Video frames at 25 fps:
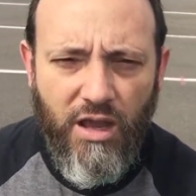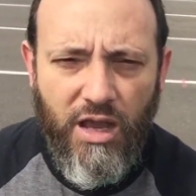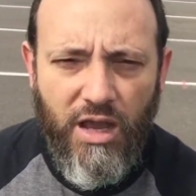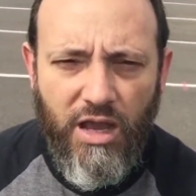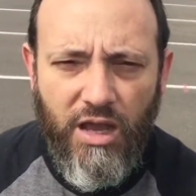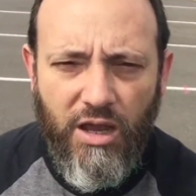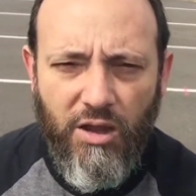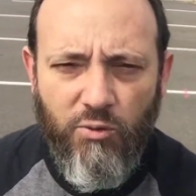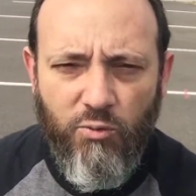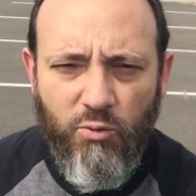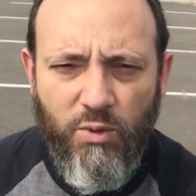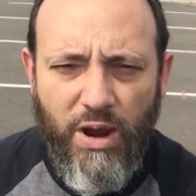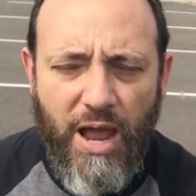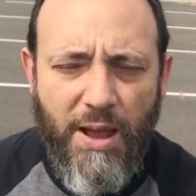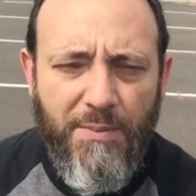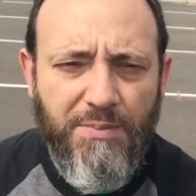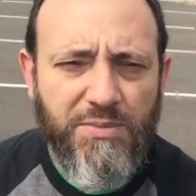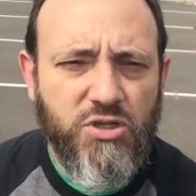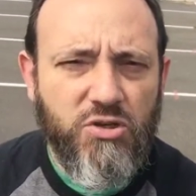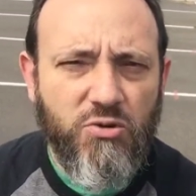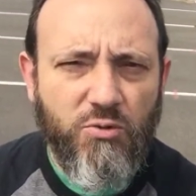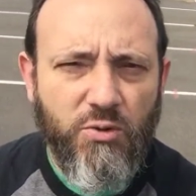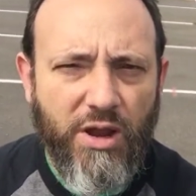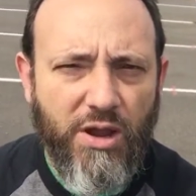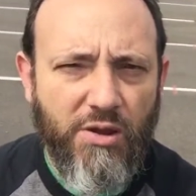uh,
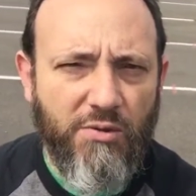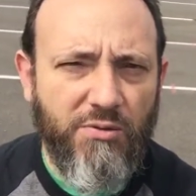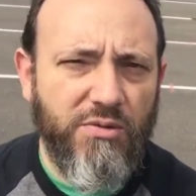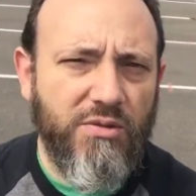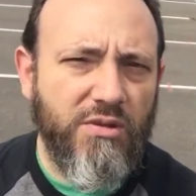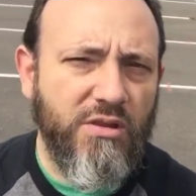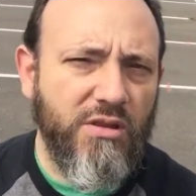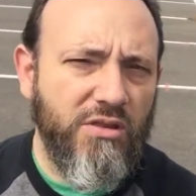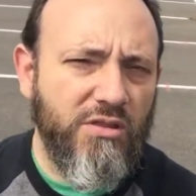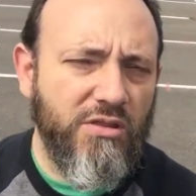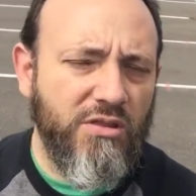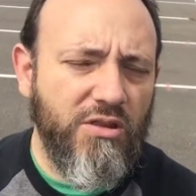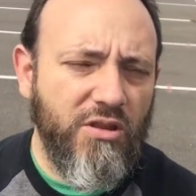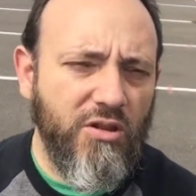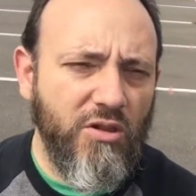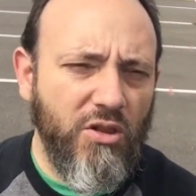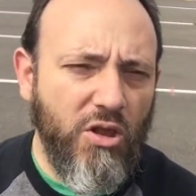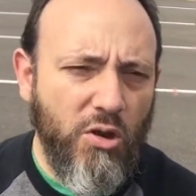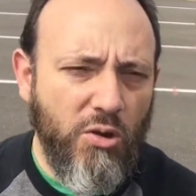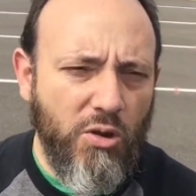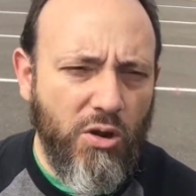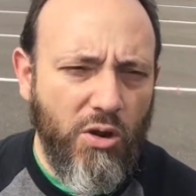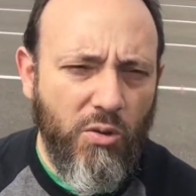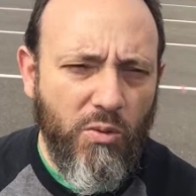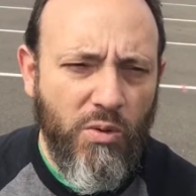wraps around the
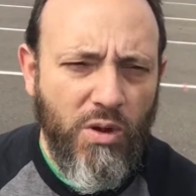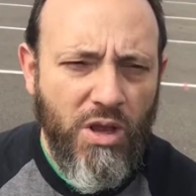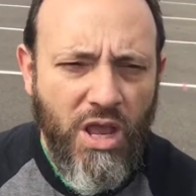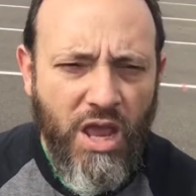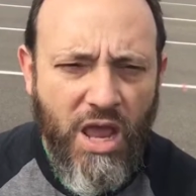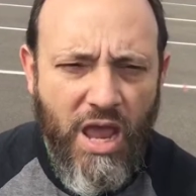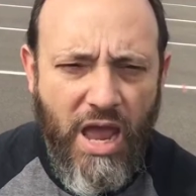logo.